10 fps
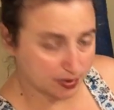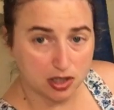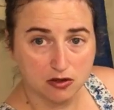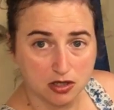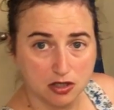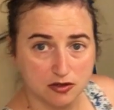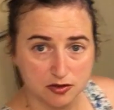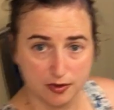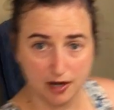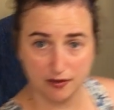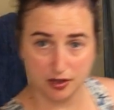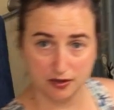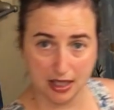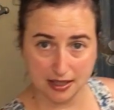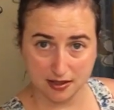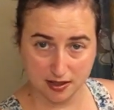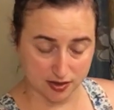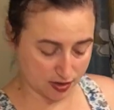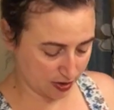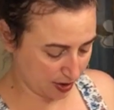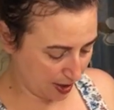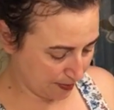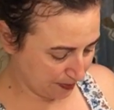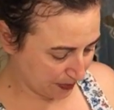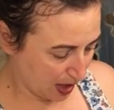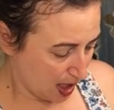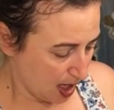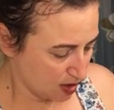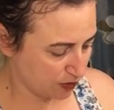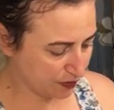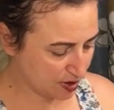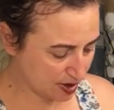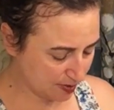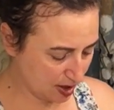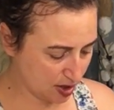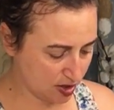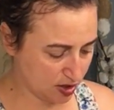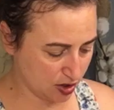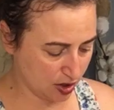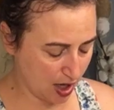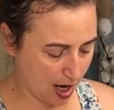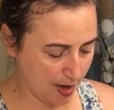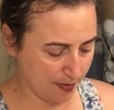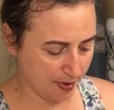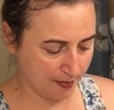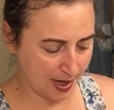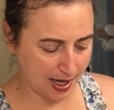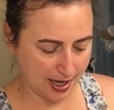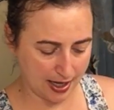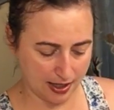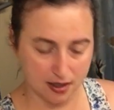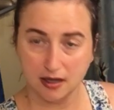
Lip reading: but you can use whatever you'd like to stir it up. So first I'm going to stir up my